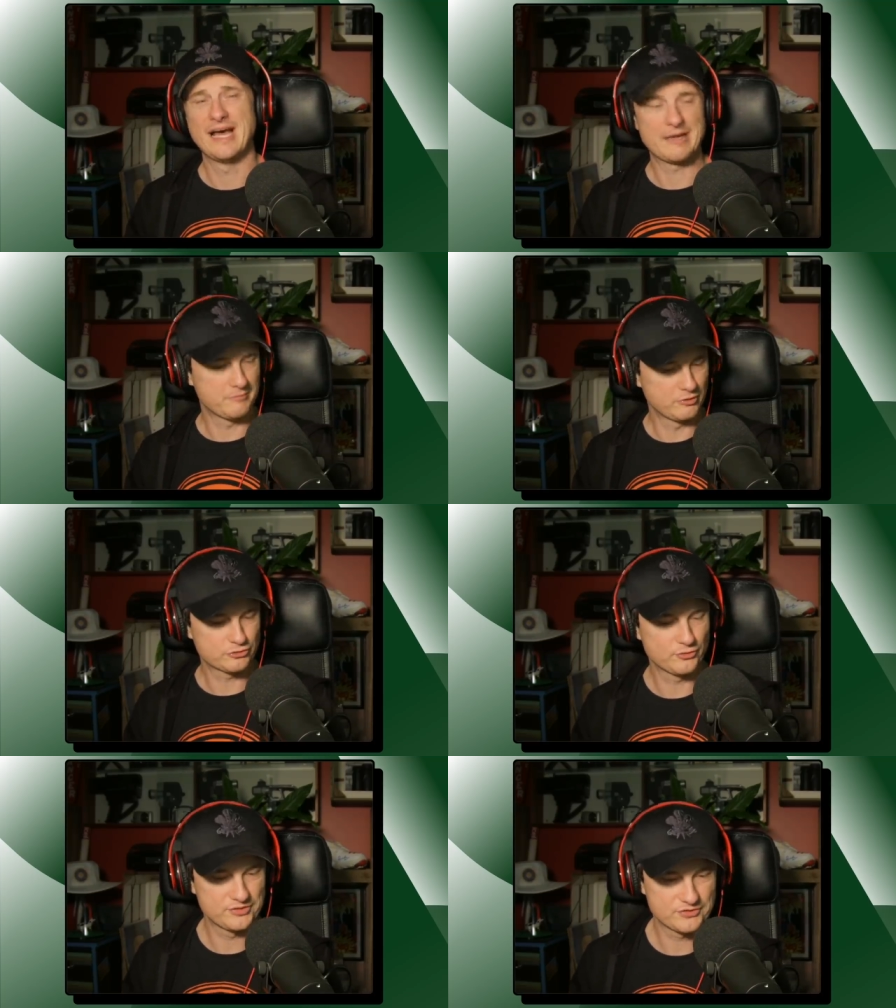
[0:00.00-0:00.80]
and I'm
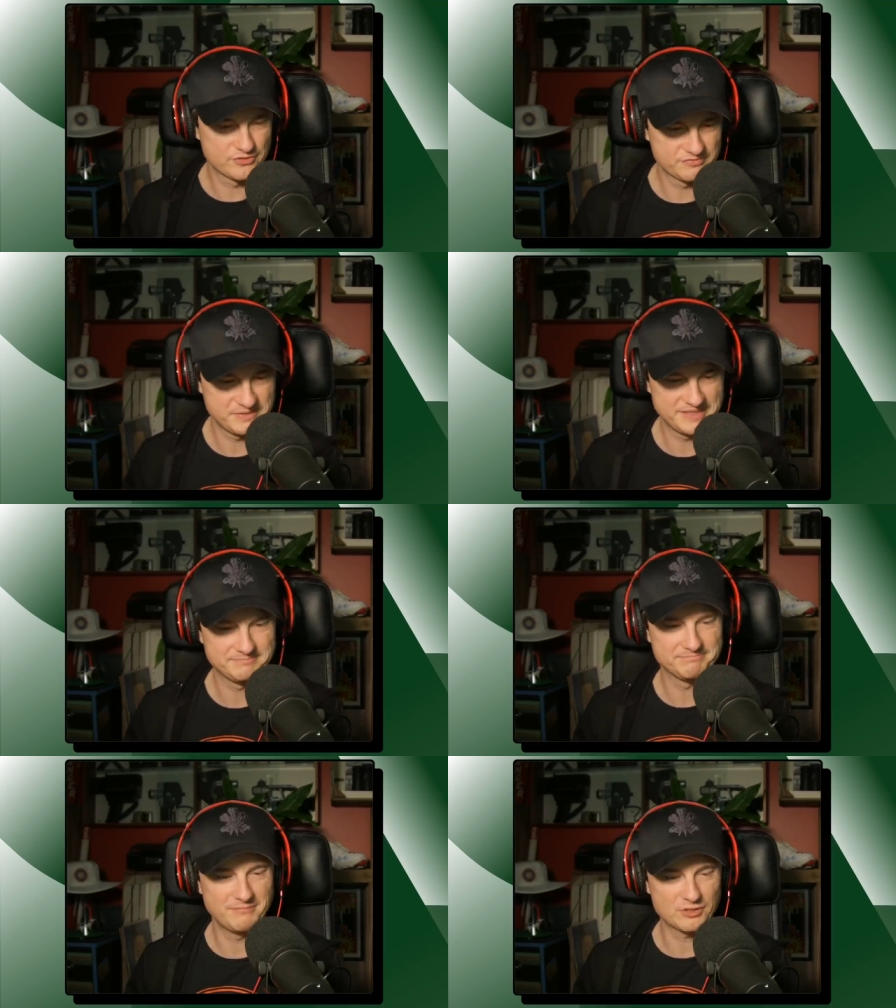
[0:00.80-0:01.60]
not sure this could have
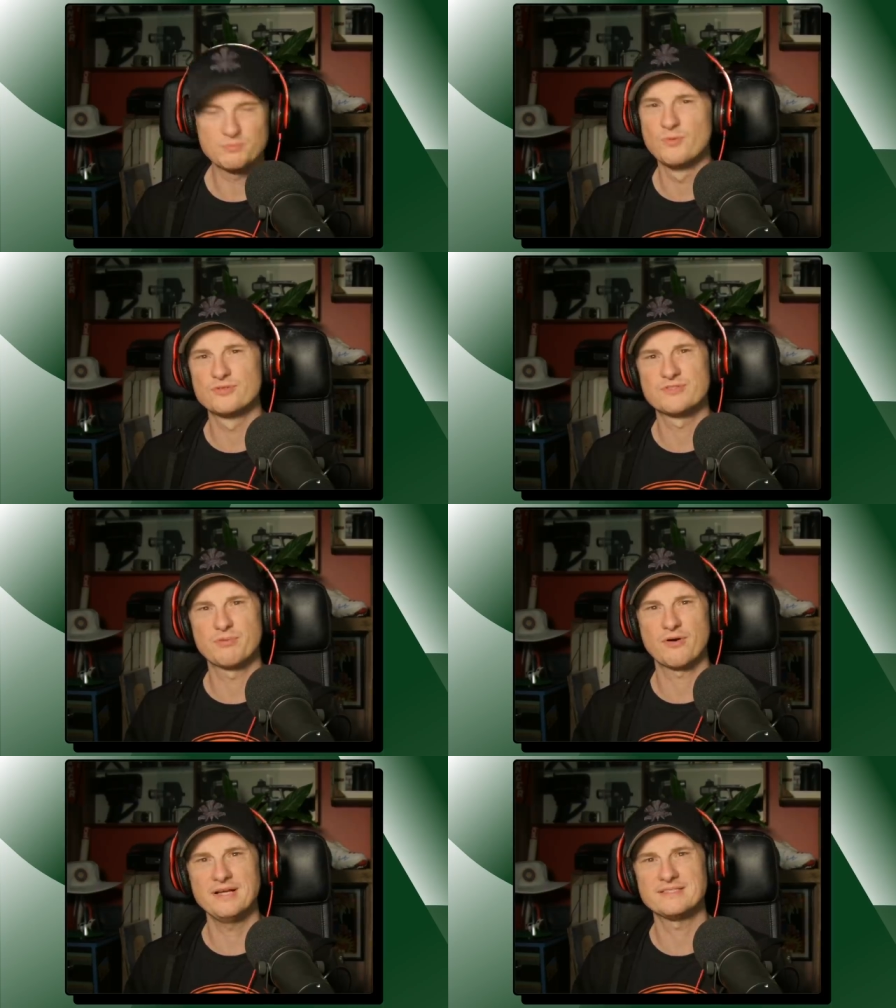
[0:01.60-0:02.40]
been much more
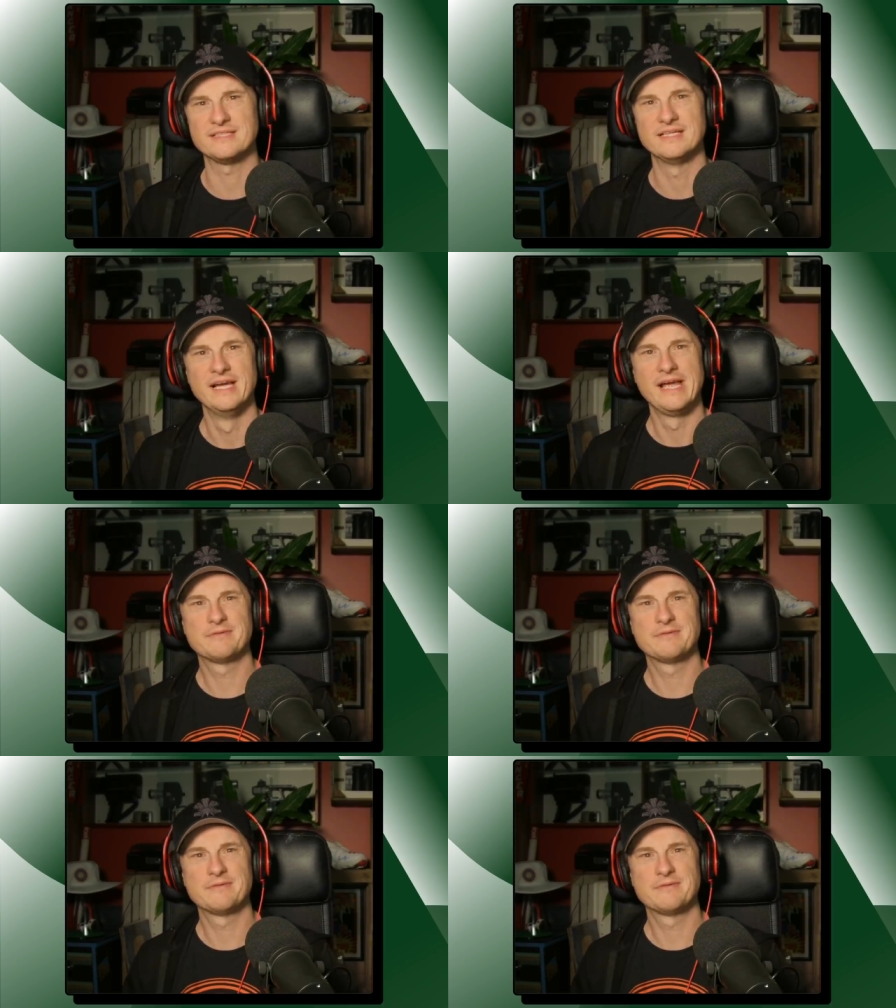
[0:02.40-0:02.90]
surprising.